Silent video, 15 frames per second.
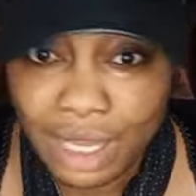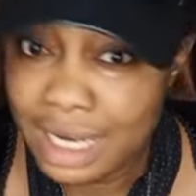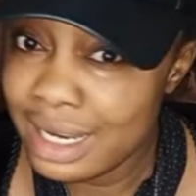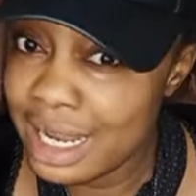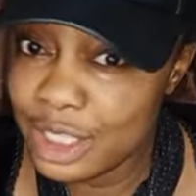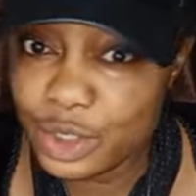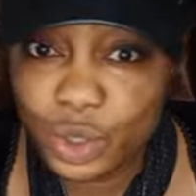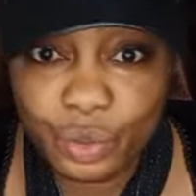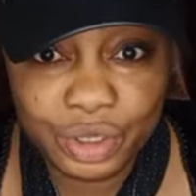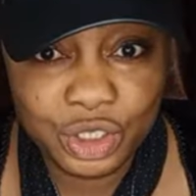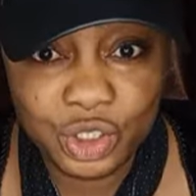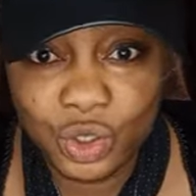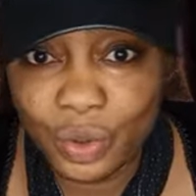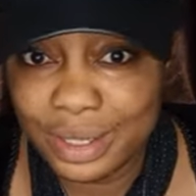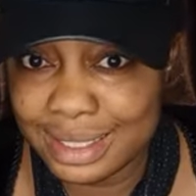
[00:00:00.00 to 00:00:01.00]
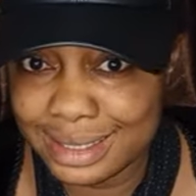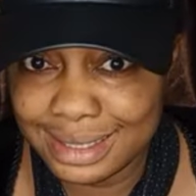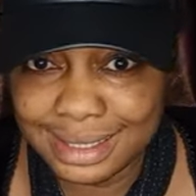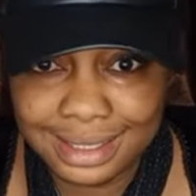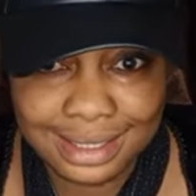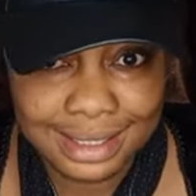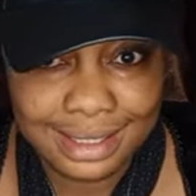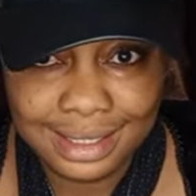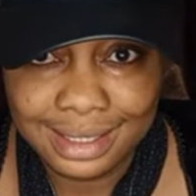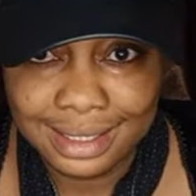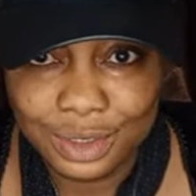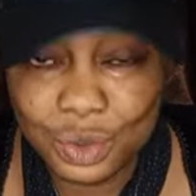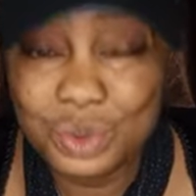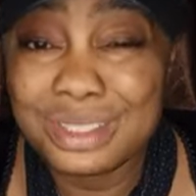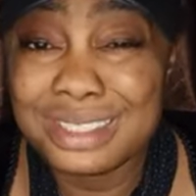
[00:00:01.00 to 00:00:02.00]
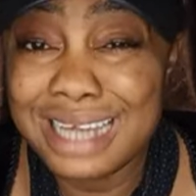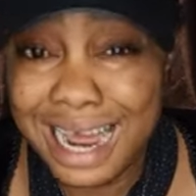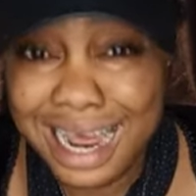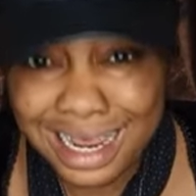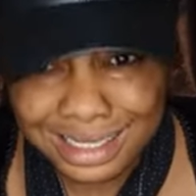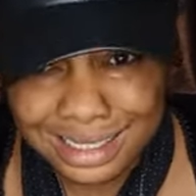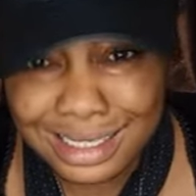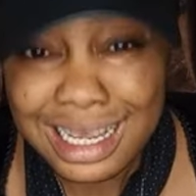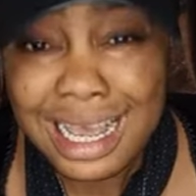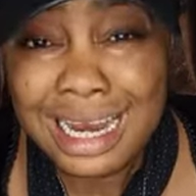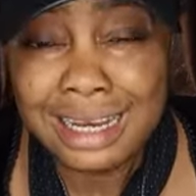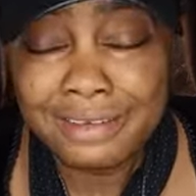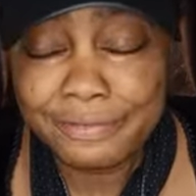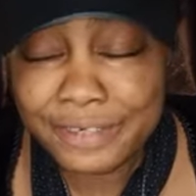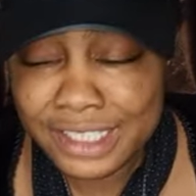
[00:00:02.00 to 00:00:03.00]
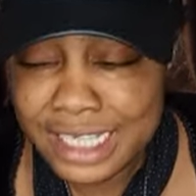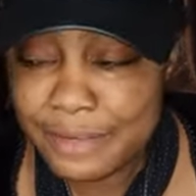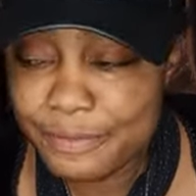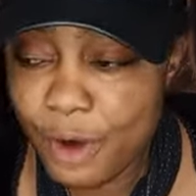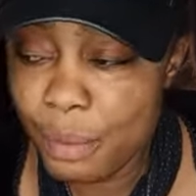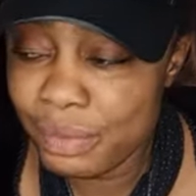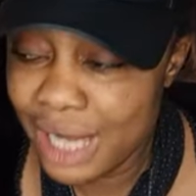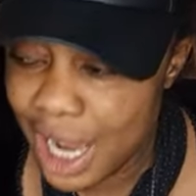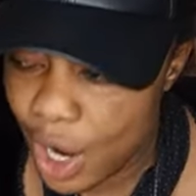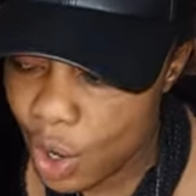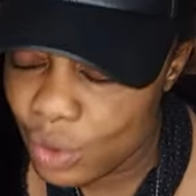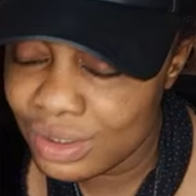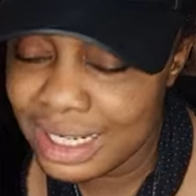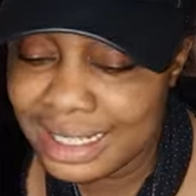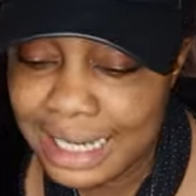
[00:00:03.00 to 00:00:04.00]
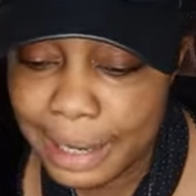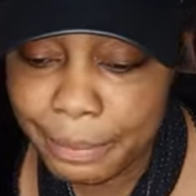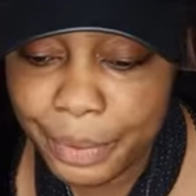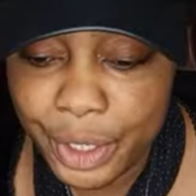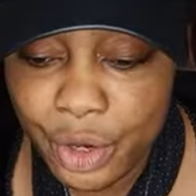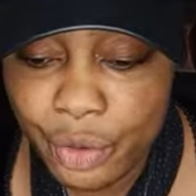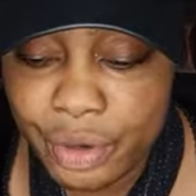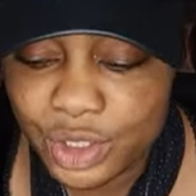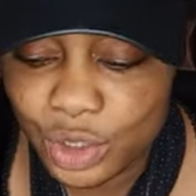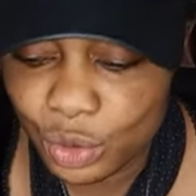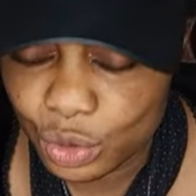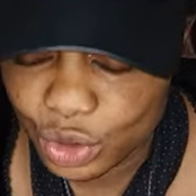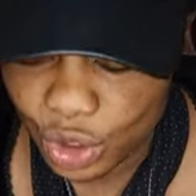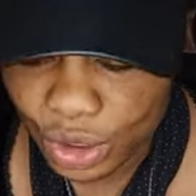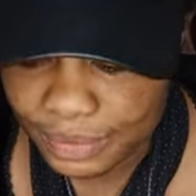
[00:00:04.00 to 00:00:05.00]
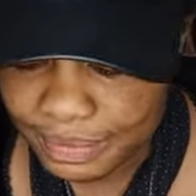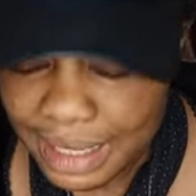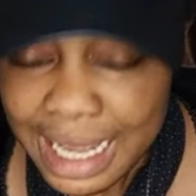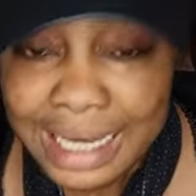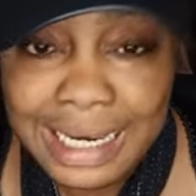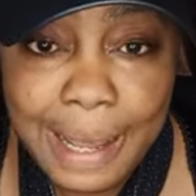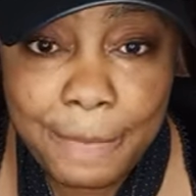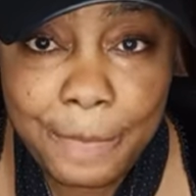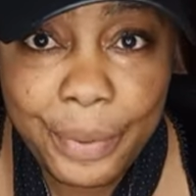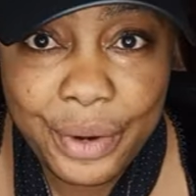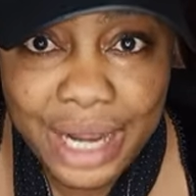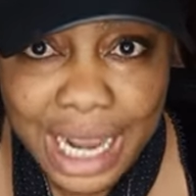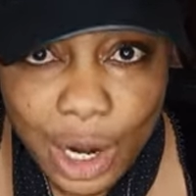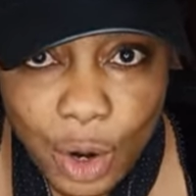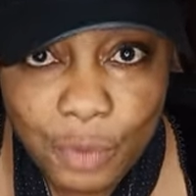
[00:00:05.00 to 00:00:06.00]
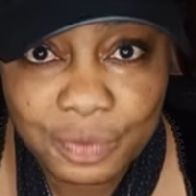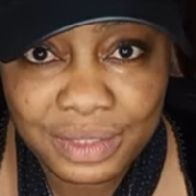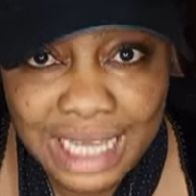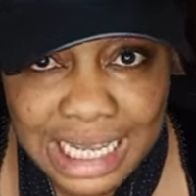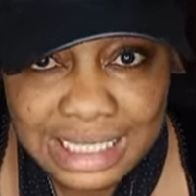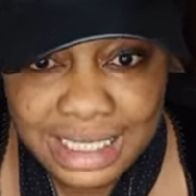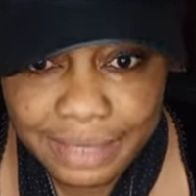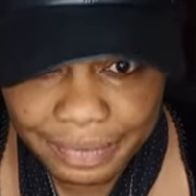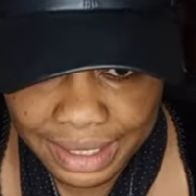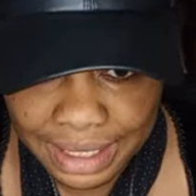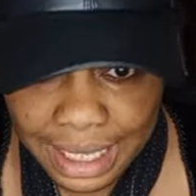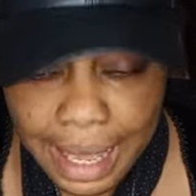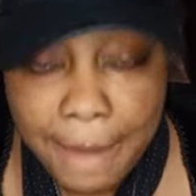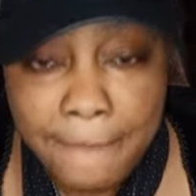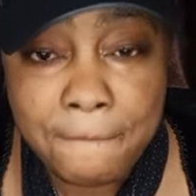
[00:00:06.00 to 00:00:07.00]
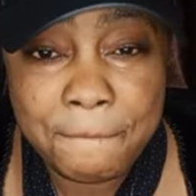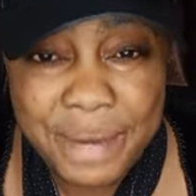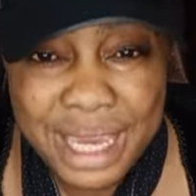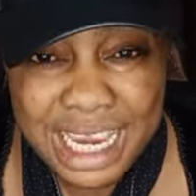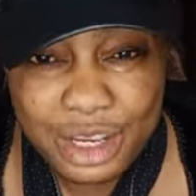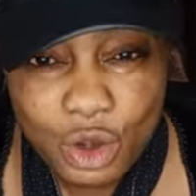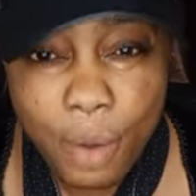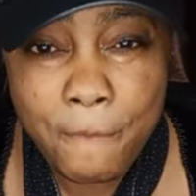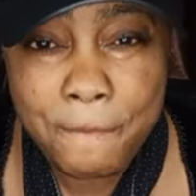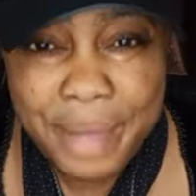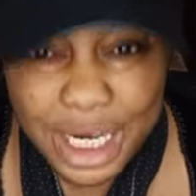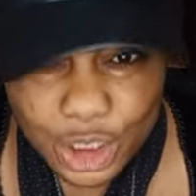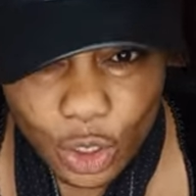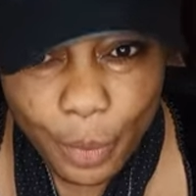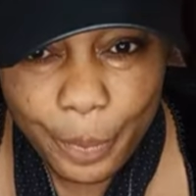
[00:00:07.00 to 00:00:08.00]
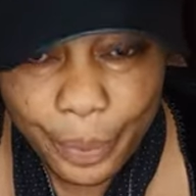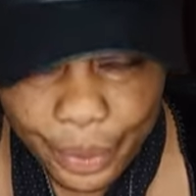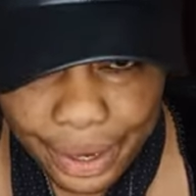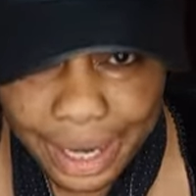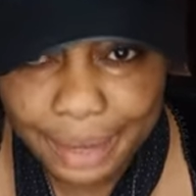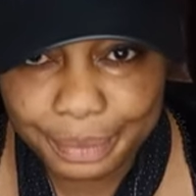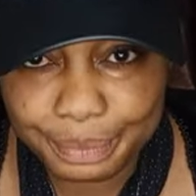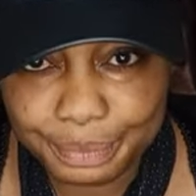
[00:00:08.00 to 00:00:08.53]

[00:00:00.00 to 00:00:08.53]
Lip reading: Learn to rejoice. You dance. See, from now on, let that be your resolution. Let prayer of thanksgiving be your major prayer.